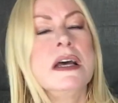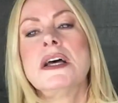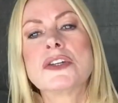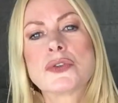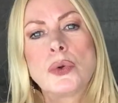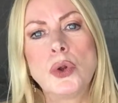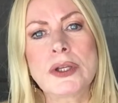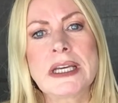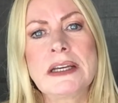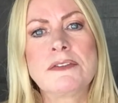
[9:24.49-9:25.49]
So
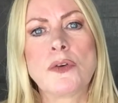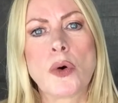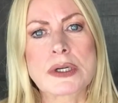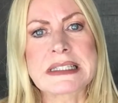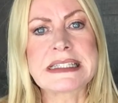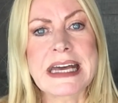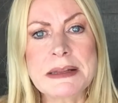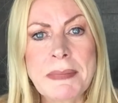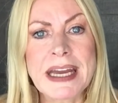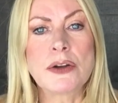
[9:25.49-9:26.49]
looking for
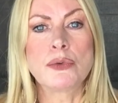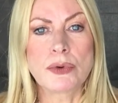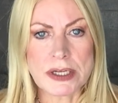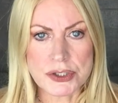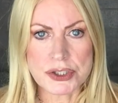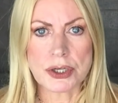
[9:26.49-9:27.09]
ceramide-rich